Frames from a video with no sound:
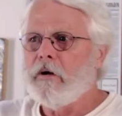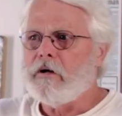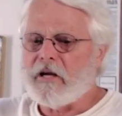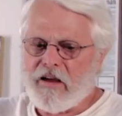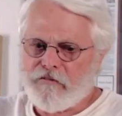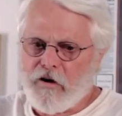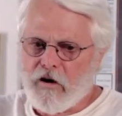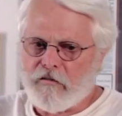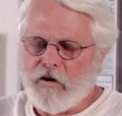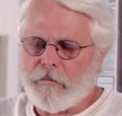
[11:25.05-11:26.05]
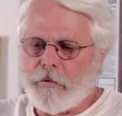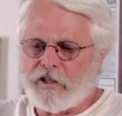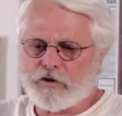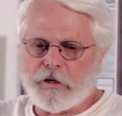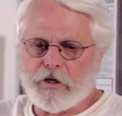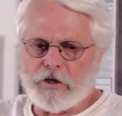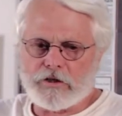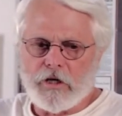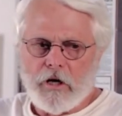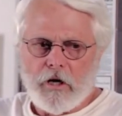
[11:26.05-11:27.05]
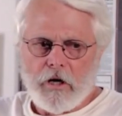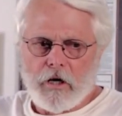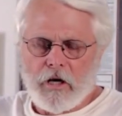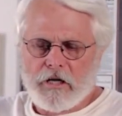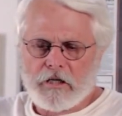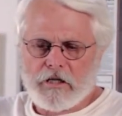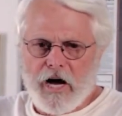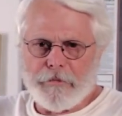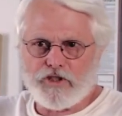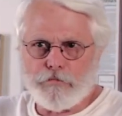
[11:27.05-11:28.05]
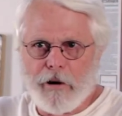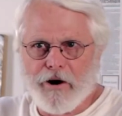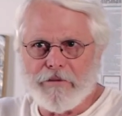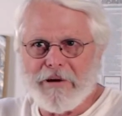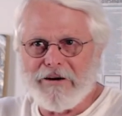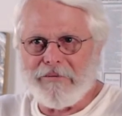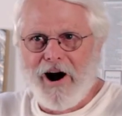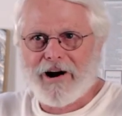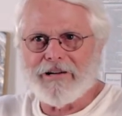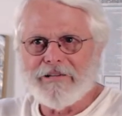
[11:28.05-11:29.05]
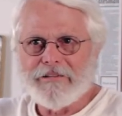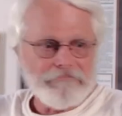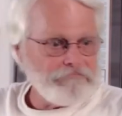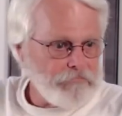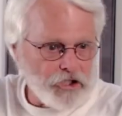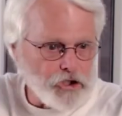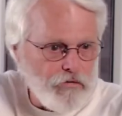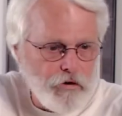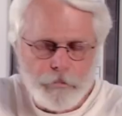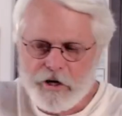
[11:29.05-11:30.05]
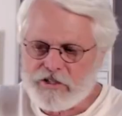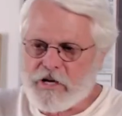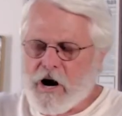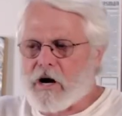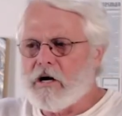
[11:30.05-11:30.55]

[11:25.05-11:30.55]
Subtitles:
You can't follow footprints because a lot of the time it's barren bedrock. There's no footprints there.